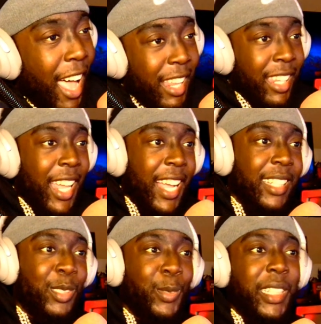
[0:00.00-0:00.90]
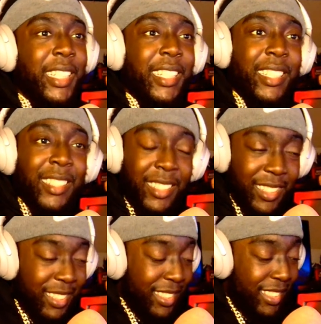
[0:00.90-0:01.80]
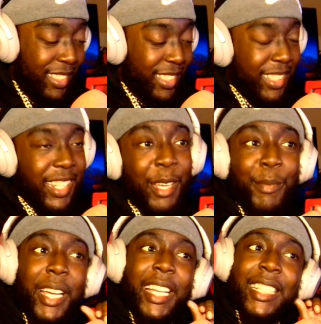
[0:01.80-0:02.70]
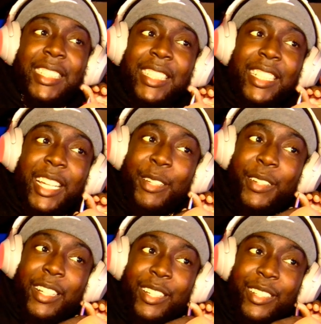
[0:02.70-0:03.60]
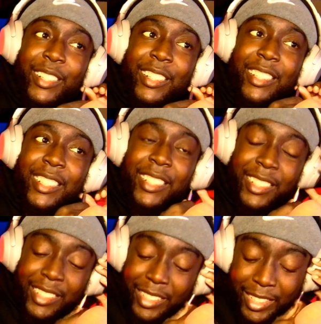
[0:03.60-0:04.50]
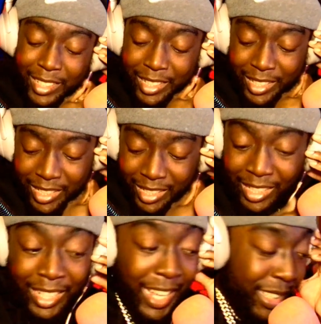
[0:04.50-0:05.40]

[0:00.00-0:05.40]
last weekend. Damn, my head said, okay, Hold on. Last